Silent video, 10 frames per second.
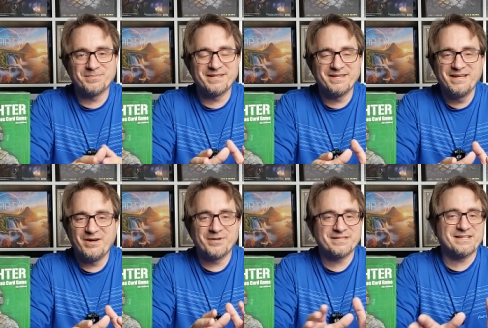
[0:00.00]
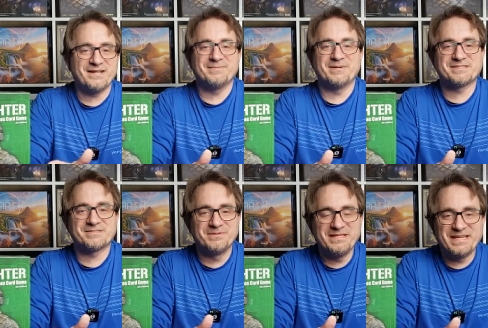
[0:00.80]
but I want to talk about so
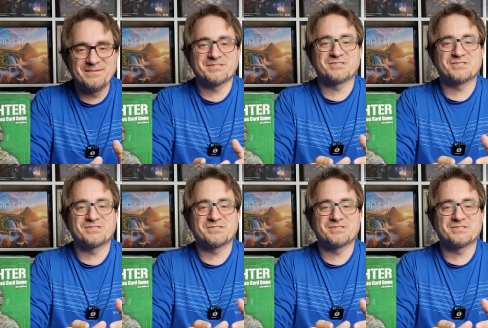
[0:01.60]
many games.